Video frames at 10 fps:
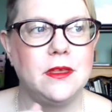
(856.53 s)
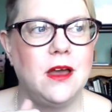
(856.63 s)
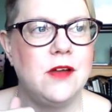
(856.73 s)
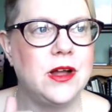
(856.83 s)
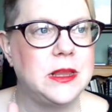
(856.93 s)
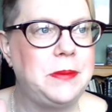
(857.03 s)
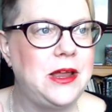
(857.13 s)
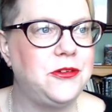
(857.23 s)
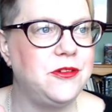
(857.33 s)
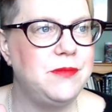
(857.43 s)
I've had the
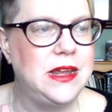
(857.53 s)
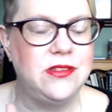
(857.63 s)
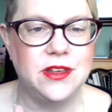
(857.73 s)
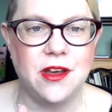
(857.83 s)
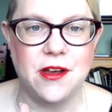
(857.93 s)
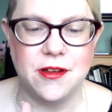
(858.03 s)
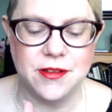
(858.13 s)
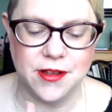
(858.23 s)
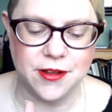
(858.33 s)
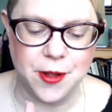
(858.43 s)
pleasure of meeting her
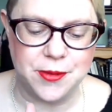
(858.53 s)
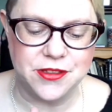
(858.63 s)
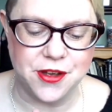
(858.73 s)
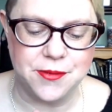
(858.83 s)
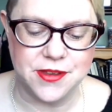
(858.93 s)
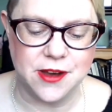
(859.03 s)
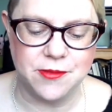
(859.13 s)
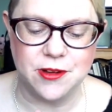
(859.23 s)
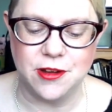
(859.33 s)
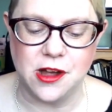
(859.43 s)
a couple of times now in
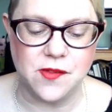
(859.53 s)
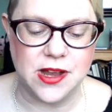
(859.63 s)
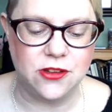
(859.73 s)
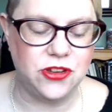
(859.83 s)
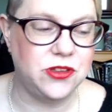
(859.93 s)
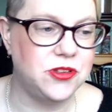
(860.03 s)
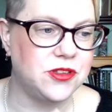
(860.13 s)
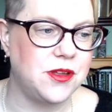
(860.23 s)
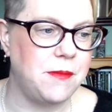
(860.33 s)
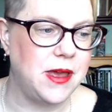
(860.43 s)
real life, and she's
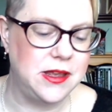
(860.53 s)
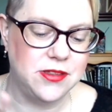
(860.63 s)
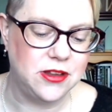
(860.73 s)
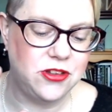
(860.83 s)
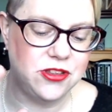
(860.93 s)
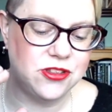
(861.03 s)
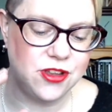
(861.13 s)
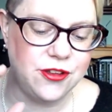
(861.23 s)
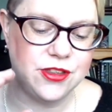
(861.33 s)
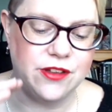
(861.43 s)
just amazing. She's
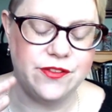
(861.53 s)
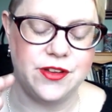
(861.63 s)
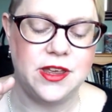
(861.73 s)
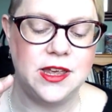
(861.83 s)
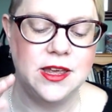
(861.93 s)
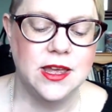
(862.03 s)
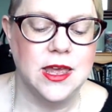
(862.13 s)
so funny.